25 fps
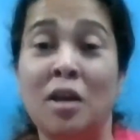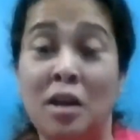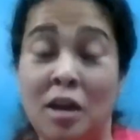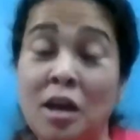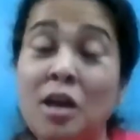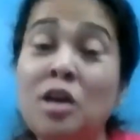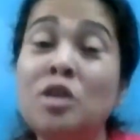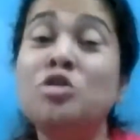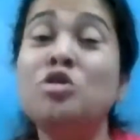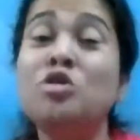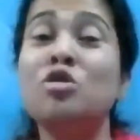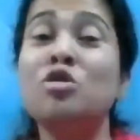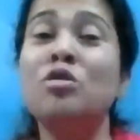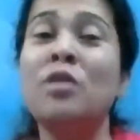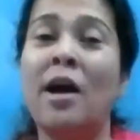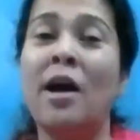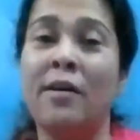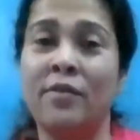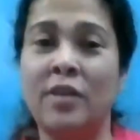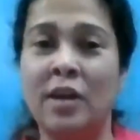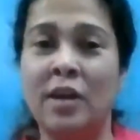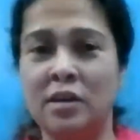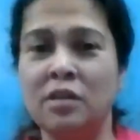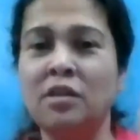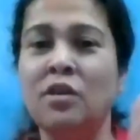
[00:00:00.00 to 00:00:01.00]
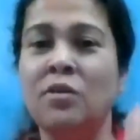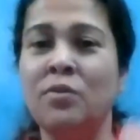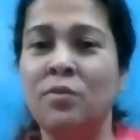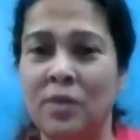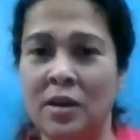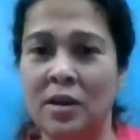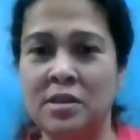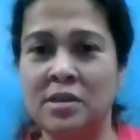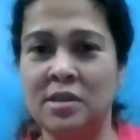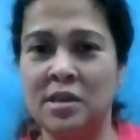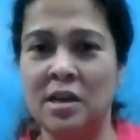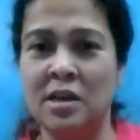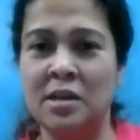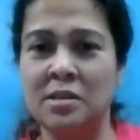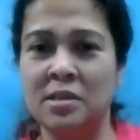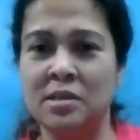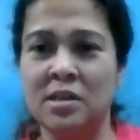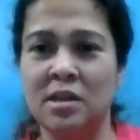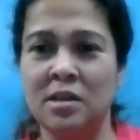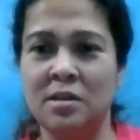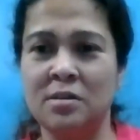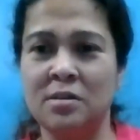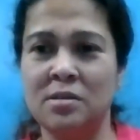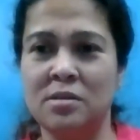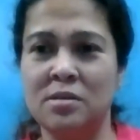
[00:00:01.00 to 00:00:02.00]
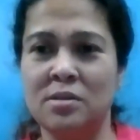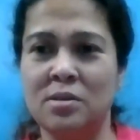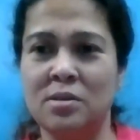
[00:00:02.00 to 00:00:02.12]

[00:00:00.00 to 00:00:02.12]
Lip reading: He should have that convincing skills.